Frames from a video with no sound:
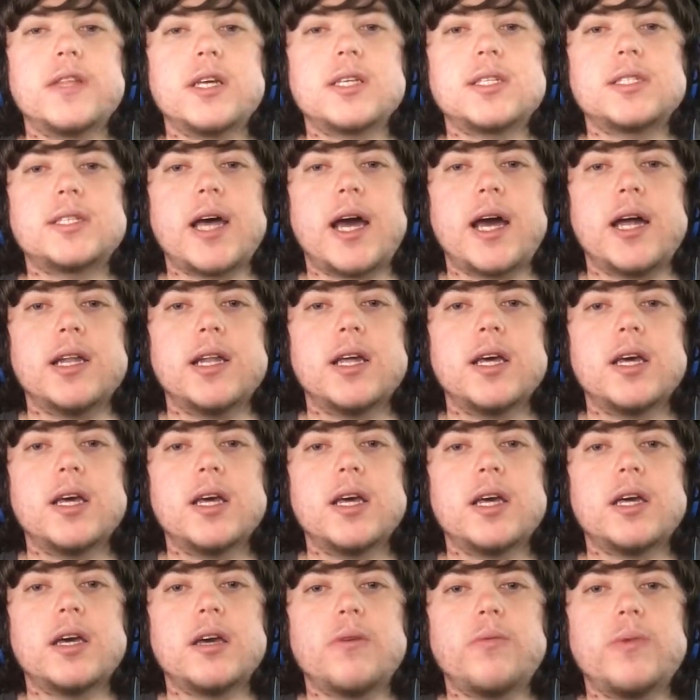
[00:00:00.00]
that
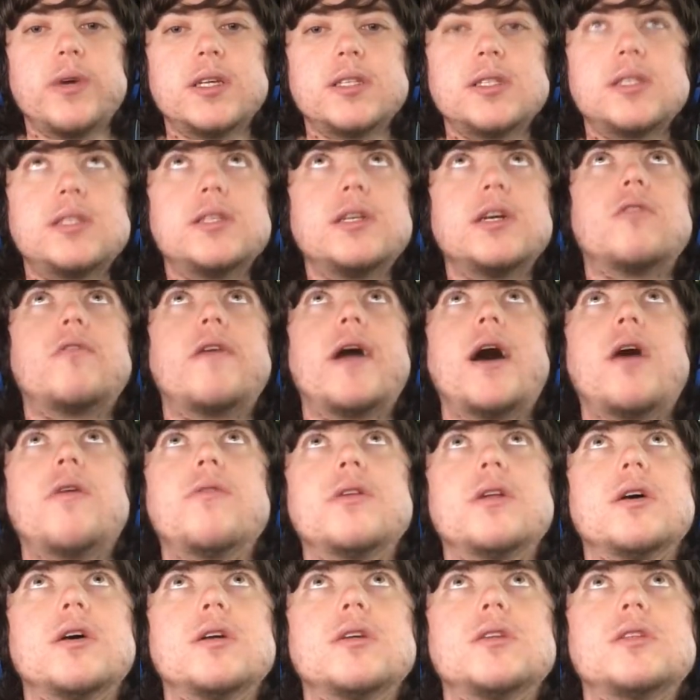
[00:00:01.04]
we see
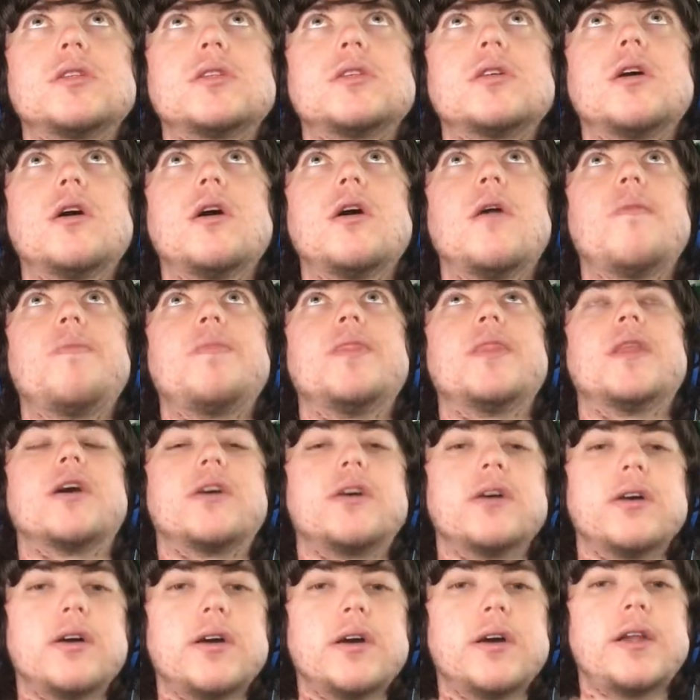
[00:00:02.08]
around us, the
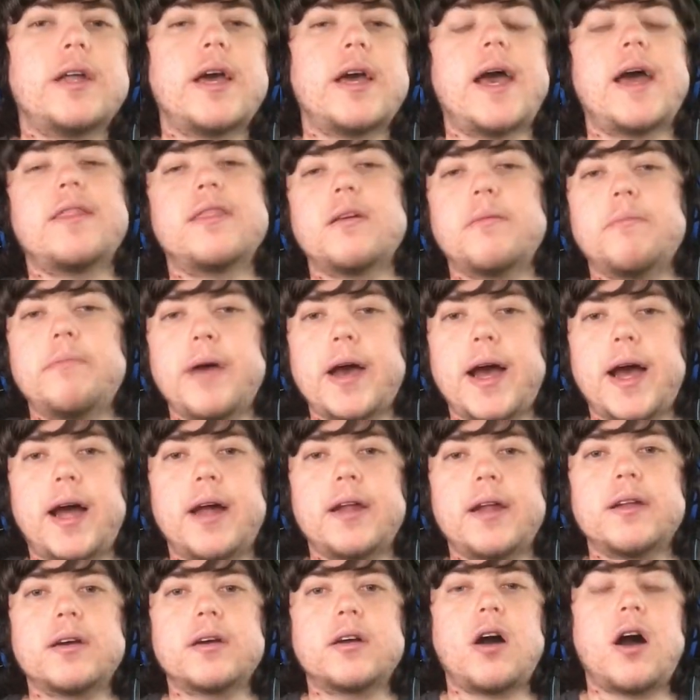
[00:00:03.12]
good and the
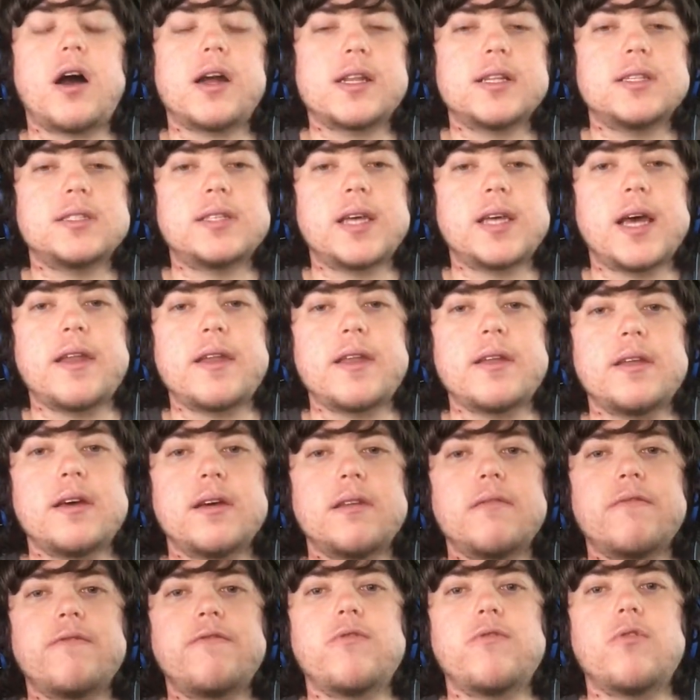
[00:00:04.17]
bad. God intended
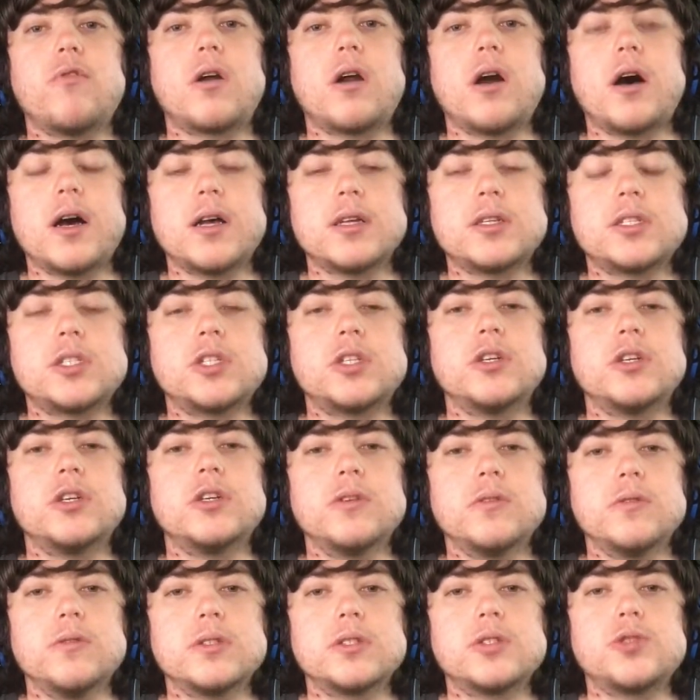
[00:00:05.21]
it for us to
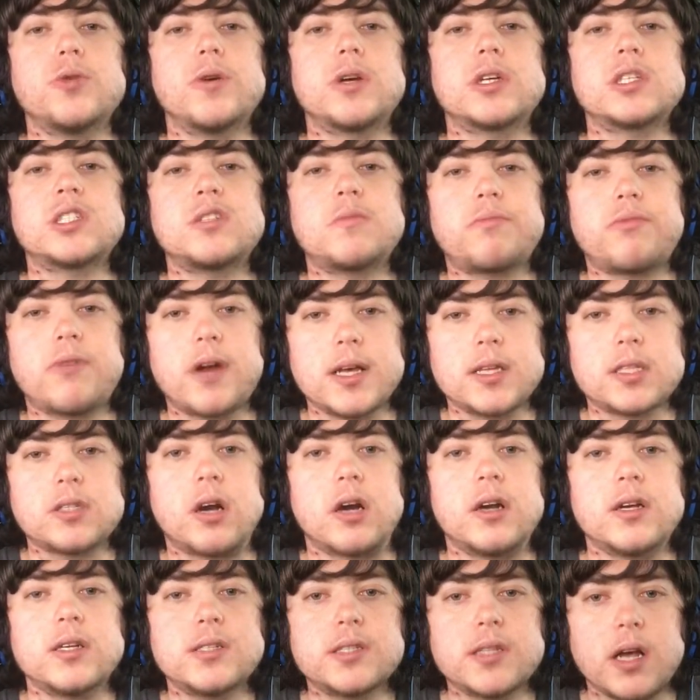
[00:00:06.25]
use to express
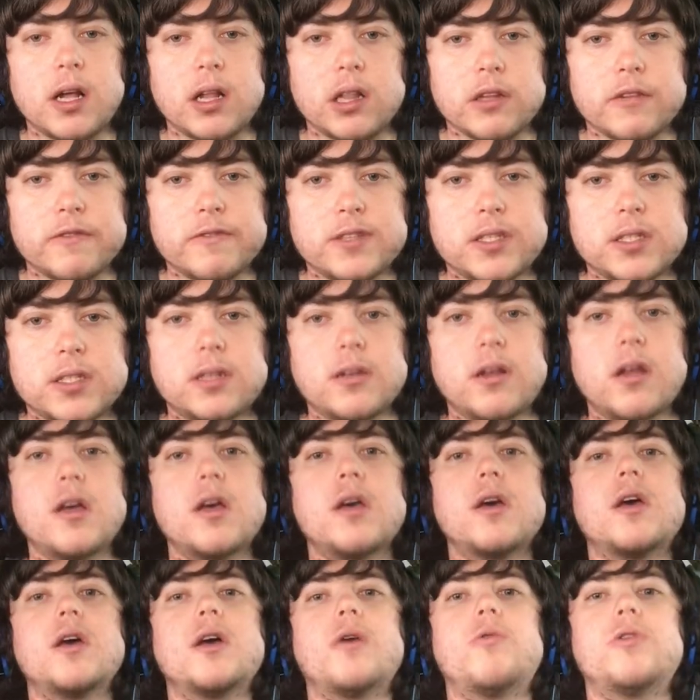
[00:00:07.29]
ourselves,
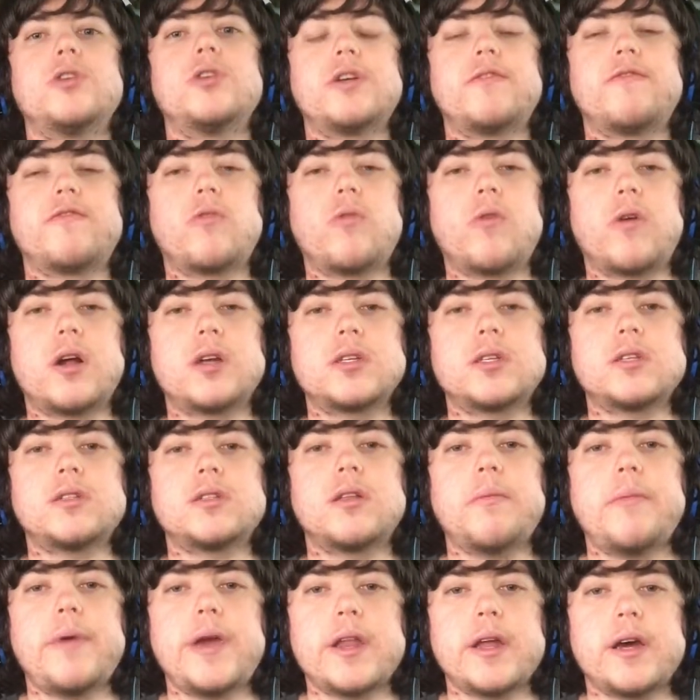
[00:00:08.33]
which of course is the
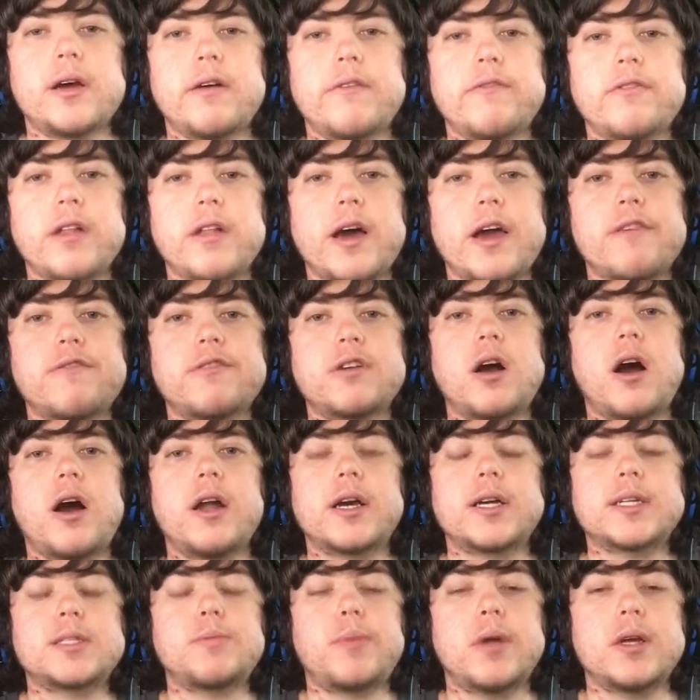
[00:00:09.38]
meaning of life. God
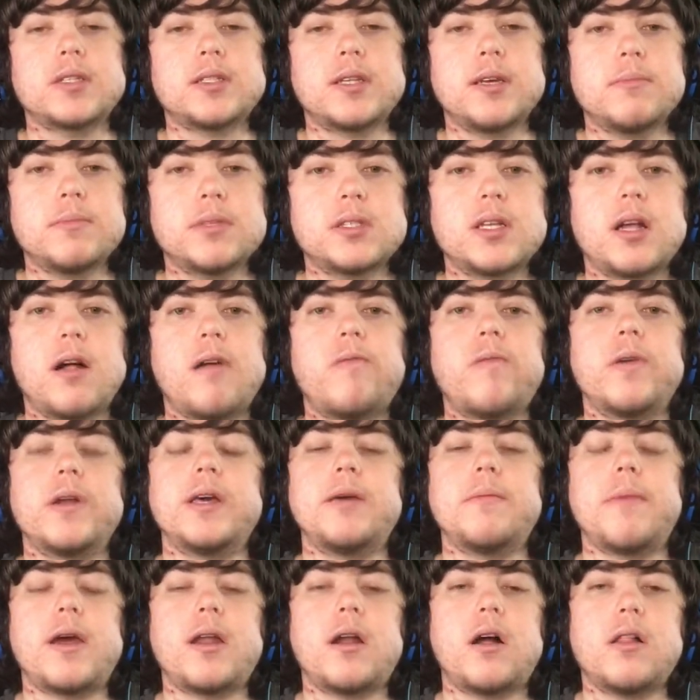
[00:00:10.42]
expressed himself when he
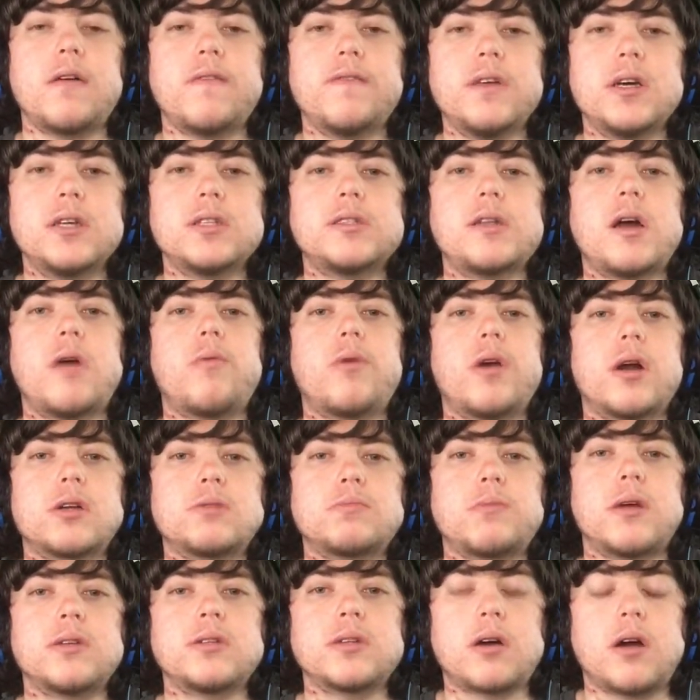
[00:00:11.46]
made all of this. Now we're
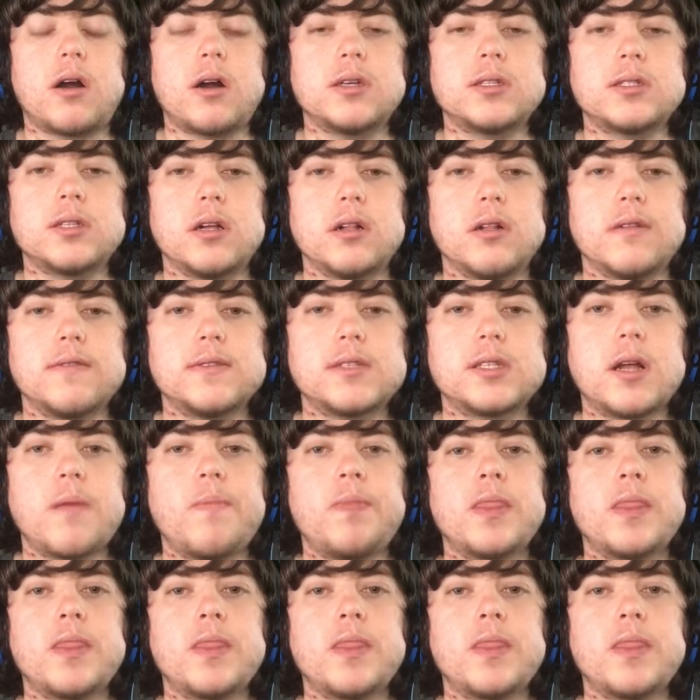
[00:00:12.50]
expressing ourselves.